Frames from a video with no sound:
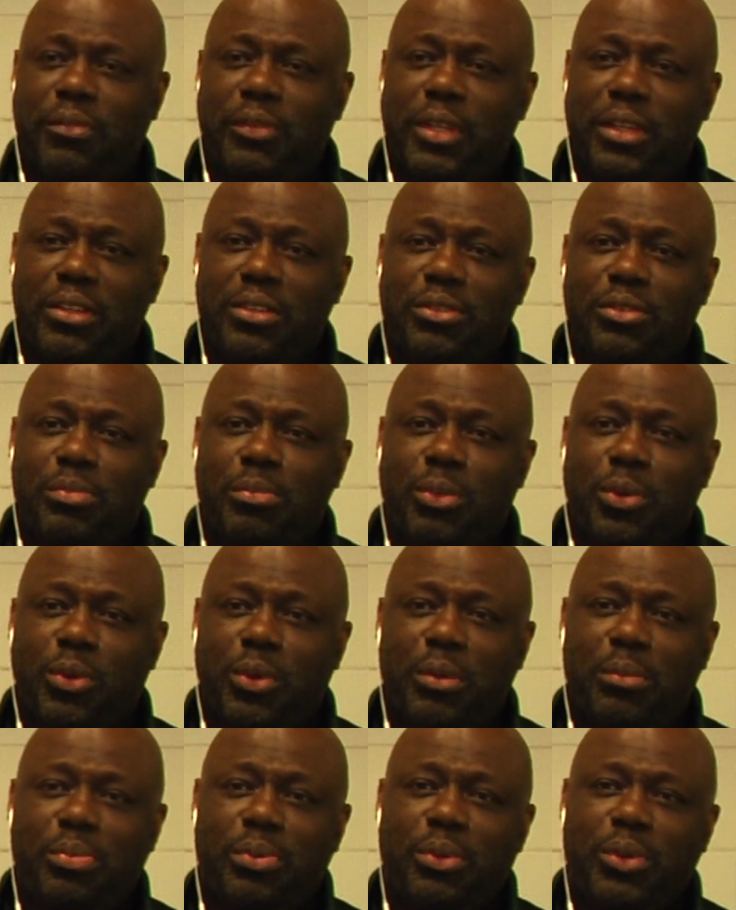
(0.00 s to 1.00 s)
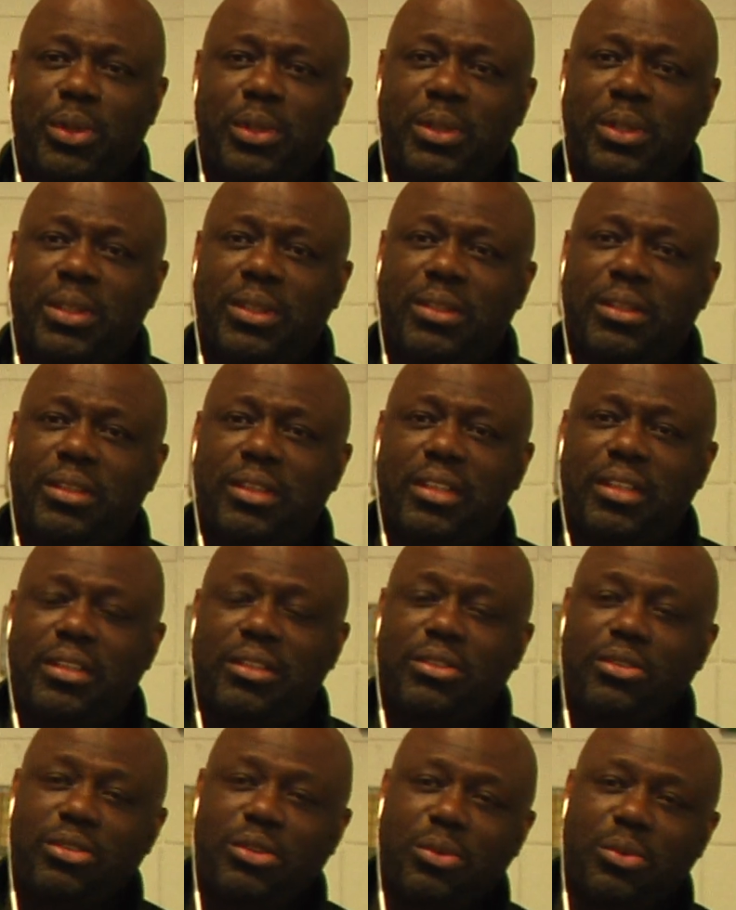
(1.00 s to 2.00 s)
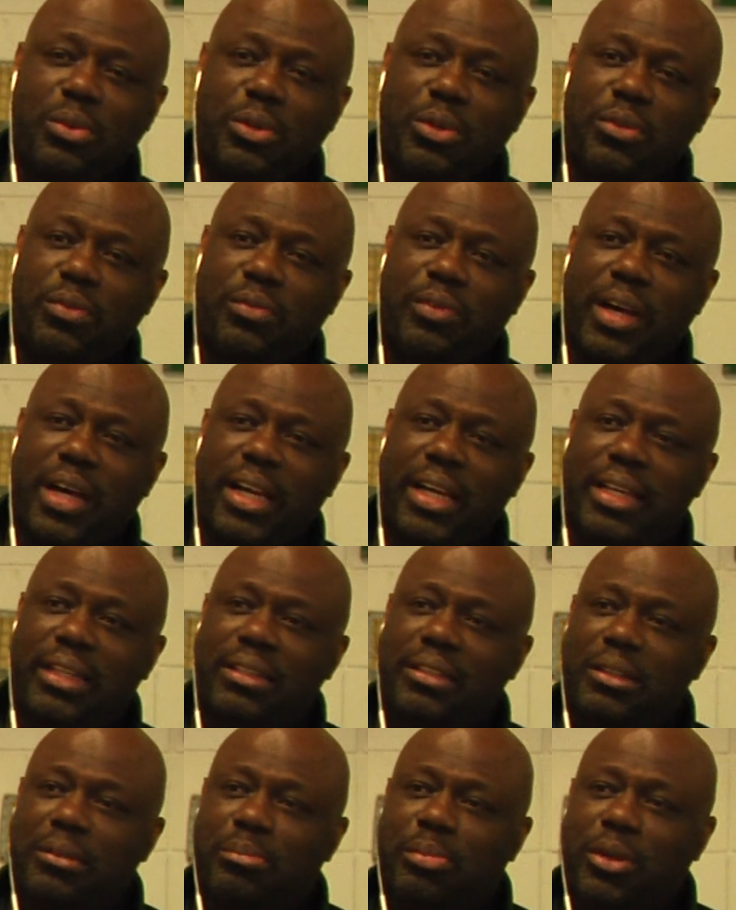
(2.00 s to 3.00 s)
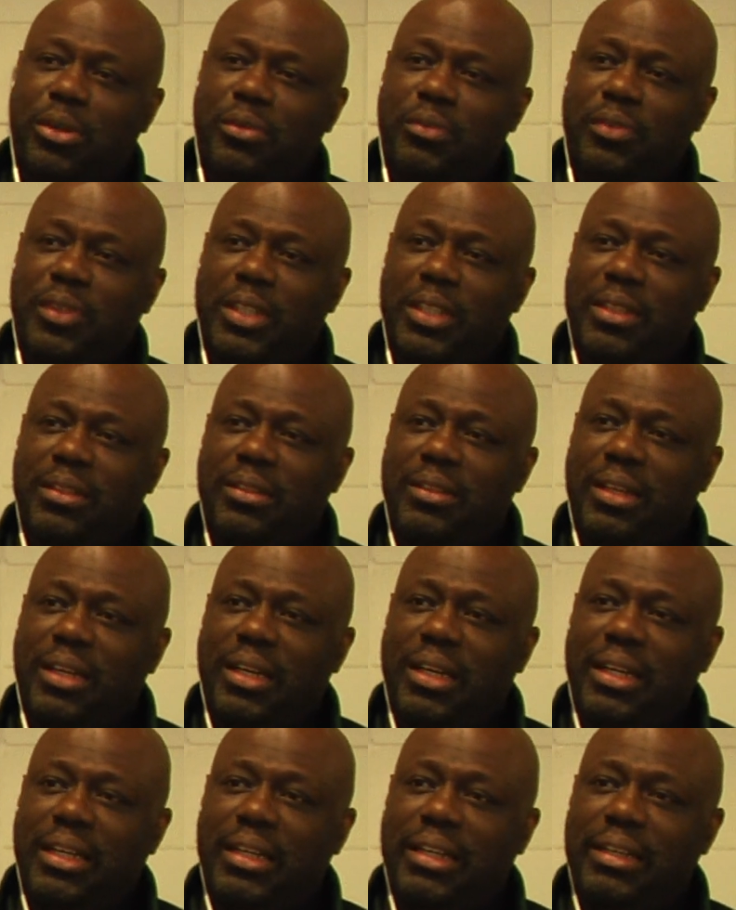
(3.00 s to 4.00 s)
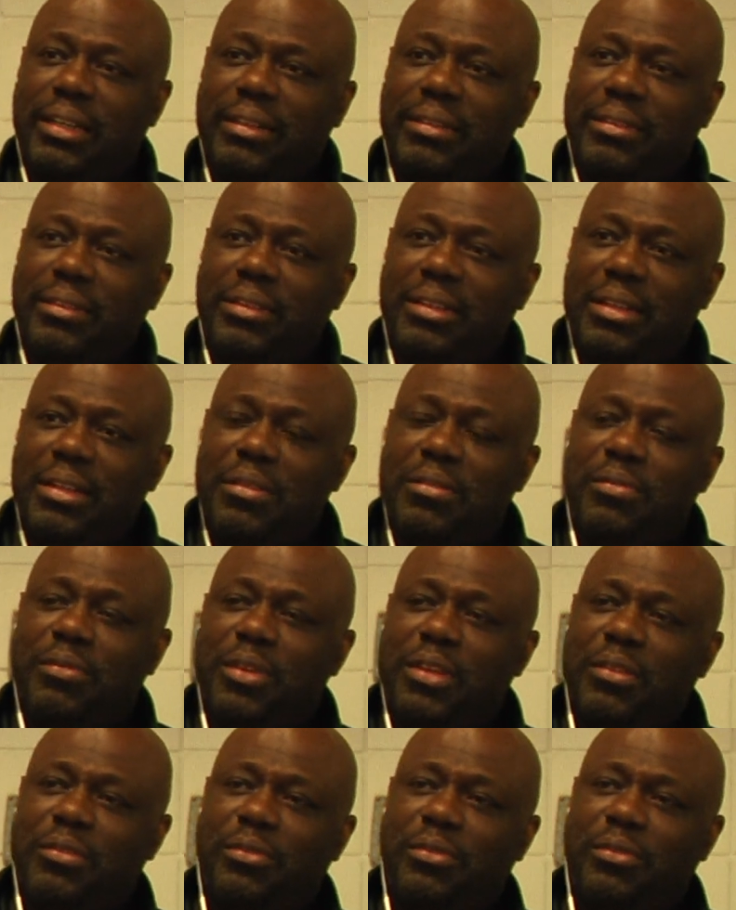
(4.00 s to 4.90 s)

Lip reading: Fit is more important, so we'll find the perfect fit